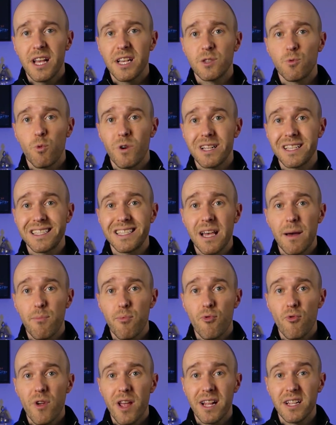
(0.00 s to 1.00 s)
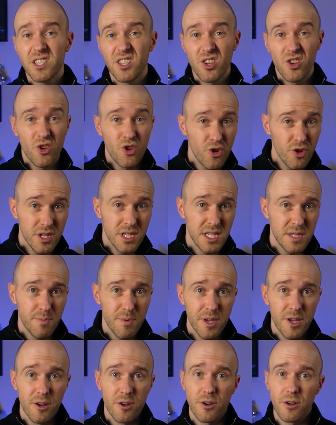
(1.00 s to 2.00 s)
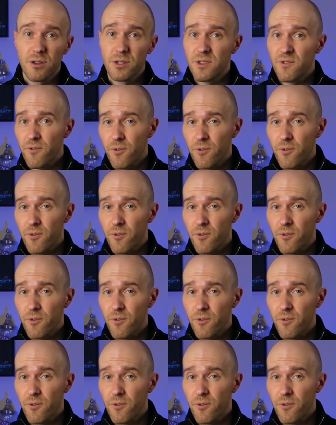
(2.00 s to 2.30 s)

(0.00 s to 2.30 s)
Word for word: is what separates good speakers